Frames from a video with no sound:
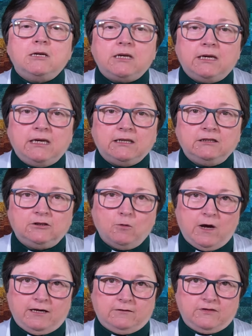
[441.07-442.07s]
Killer
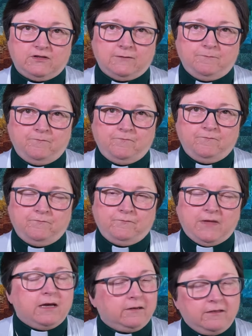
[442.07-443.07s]
whales.
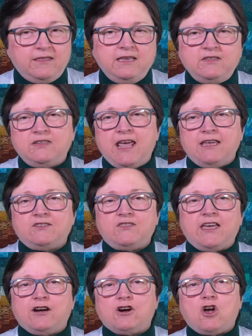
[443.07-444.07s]
These days
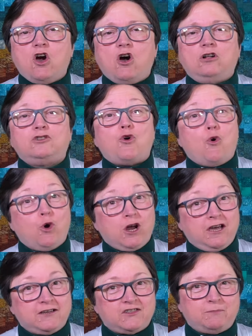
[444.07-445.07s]
they are called
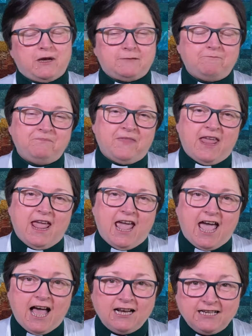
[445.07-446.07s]
orcas, but
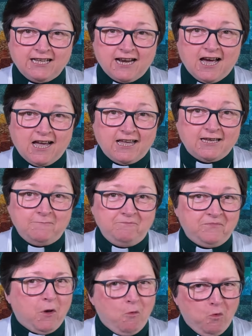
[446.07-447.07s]
Alan and I,
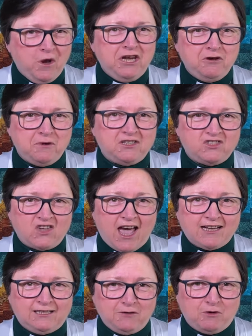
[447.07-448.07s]
we knew
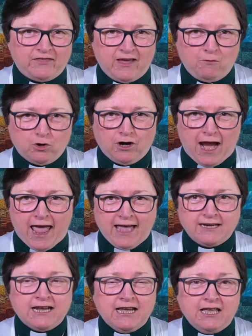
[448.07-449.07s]
exactly what they were,
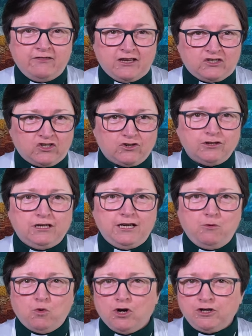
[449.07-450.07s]
and they
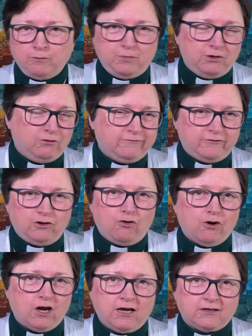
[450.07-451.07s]
certainly weren't beautiful
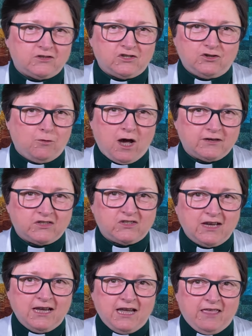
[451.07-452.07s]
orcas to us.
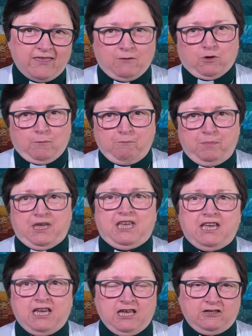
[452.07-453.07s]
They were
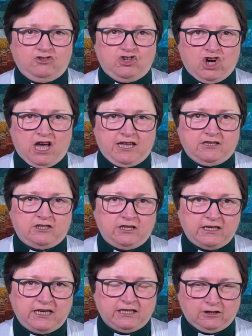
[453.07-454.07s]
big, giant
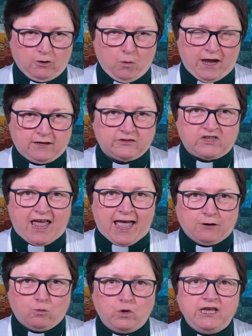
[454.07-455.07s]
killer whales,
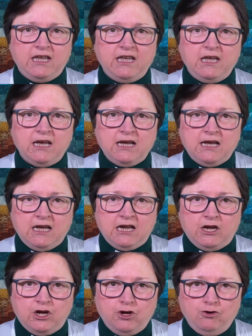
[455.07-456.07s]
and we
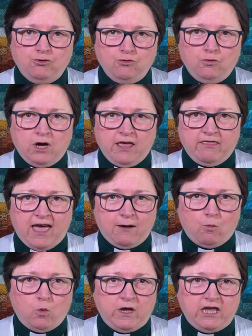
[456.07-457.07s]
knew
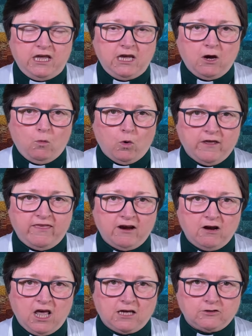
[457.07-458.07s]
that we were
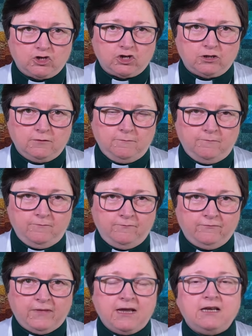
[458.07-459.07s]
their lunch.
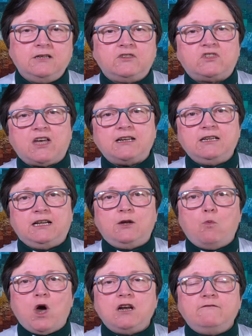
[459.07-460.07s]
Suddenly,
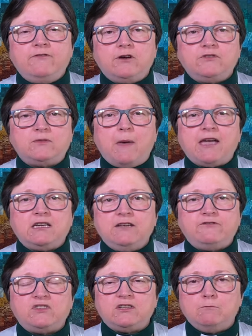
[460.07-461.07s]
one of those
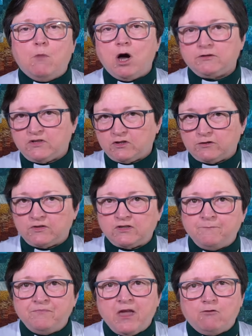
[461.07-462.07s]
magnificent
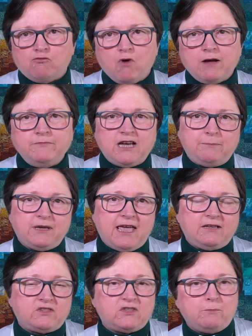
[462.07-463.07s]
monsters rubbed up
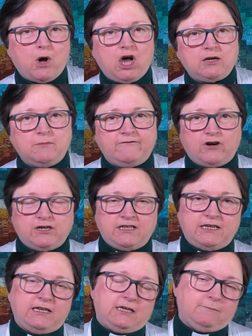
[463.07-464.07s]
against the bottom of our
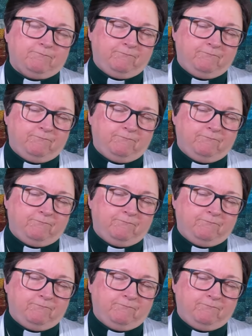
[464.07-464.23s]
dinghy.